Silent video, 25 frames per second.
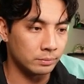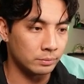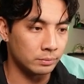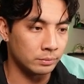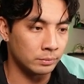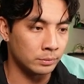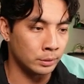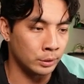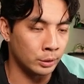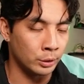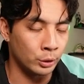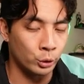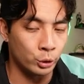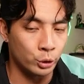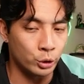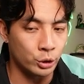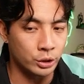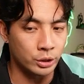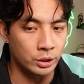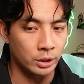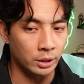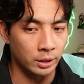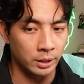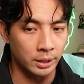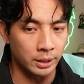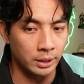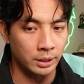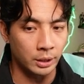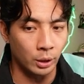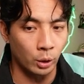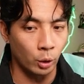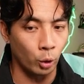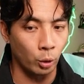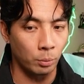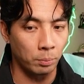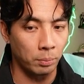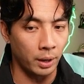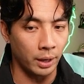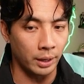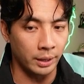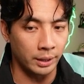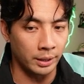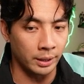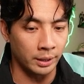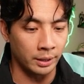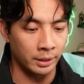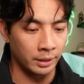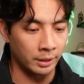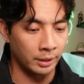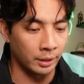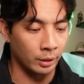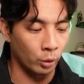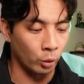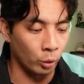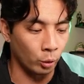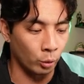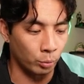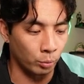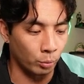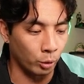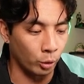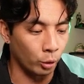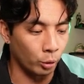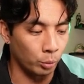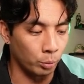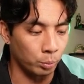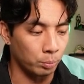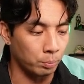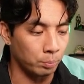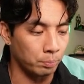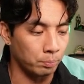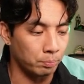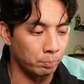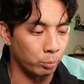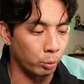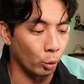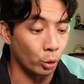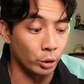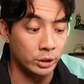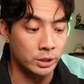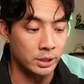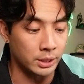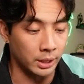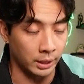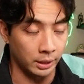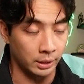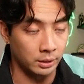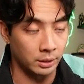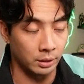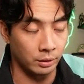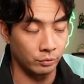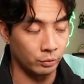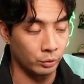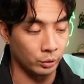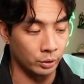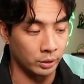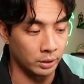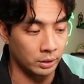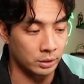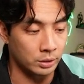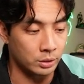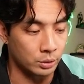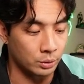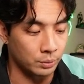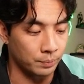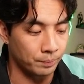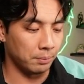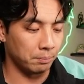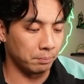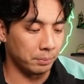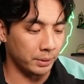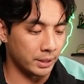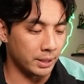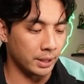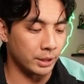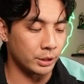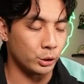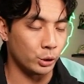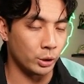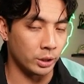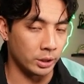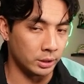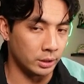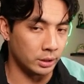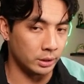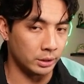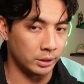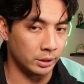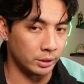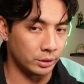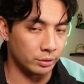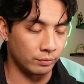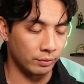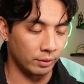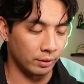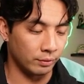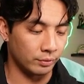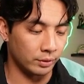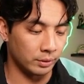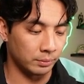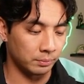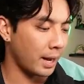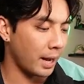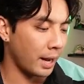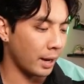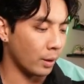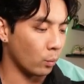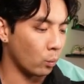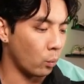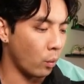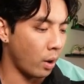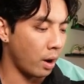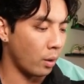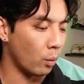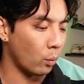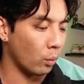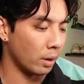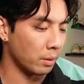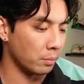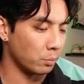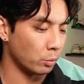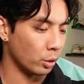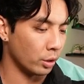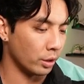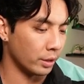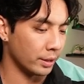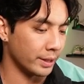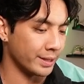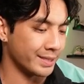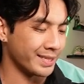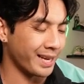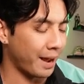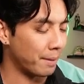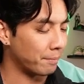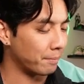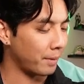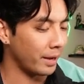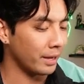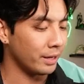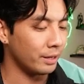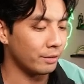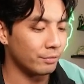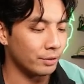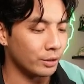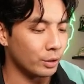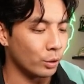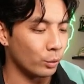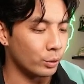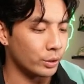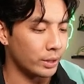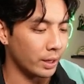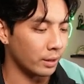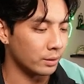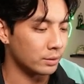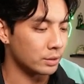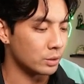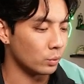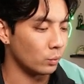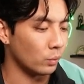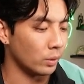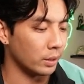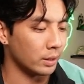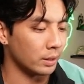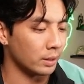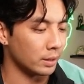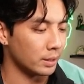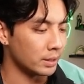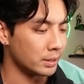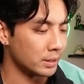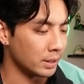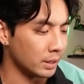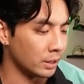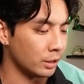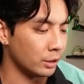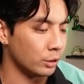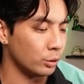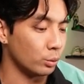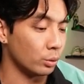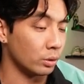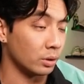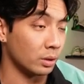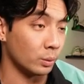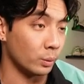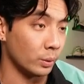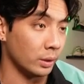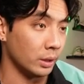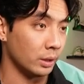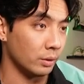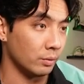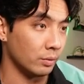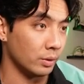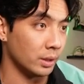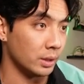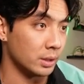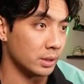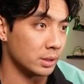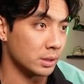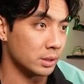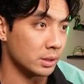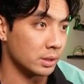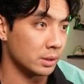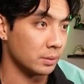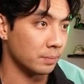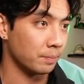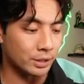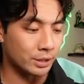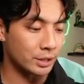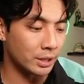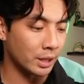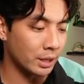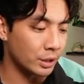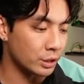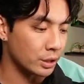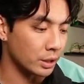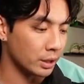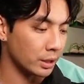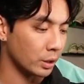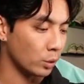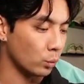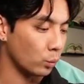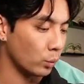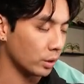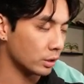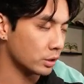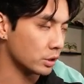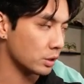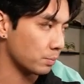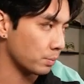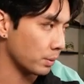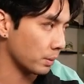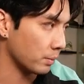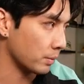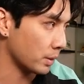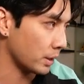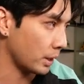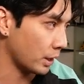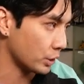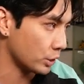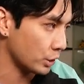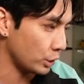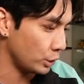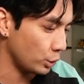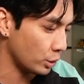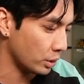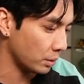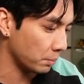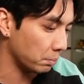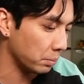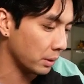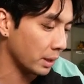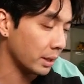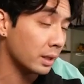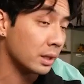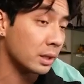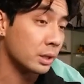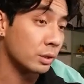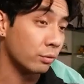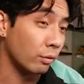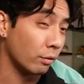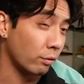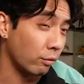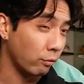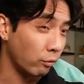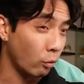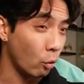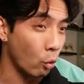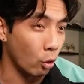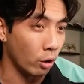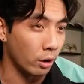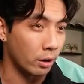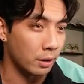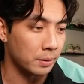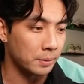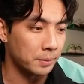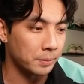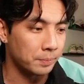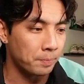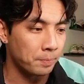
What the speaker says: you just delete their whole body and their whole board state if you need to, because you can de-digivolve them. I want 1 more of this. I might even go down to 1 in this and then do 3 of this. Essentially, with Supreme Connection, you can play this for 4